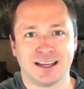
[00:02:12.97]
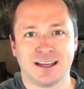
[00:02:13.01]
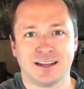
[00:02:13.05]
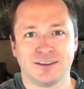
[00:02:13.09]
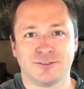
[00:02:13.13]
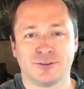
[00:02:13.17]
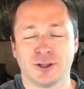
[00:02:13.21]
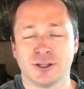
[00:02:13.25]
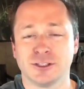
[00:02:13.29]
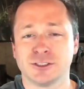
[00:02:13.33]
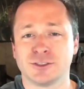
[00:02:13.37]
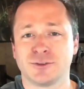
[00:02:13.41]

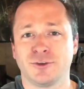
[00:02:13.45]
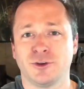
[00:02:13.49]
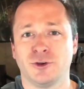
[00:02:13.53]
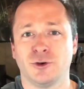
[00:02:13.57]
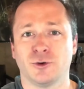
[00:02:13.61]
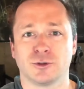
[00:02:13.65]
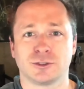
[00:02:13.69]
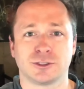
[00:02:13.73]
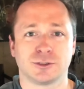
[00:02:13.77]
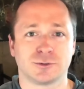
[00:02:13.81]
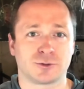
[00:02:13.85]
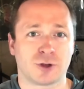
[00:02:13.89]
And for those of you
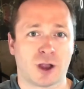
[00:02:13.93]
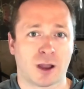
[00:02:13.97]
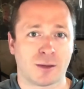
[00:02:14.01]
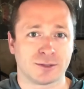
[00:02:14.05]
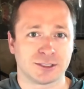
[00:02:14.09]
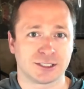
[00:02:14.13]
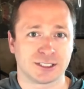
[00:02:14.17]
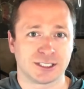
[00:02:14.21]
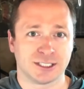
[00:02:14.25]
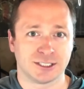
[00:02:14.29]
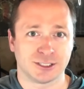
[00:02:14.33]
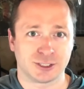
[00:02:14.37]
who are
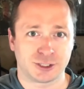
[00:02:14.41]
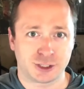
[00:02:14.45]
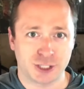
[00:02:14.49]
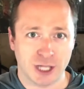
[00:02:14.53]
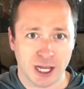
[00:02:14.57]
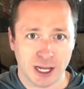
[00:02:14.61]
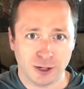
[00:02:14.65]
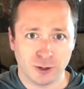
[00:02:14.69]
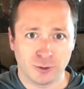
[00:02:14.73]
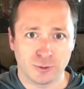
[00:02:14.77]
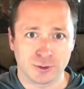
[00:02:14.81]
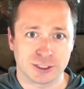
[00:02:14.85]
subscribers to this channel,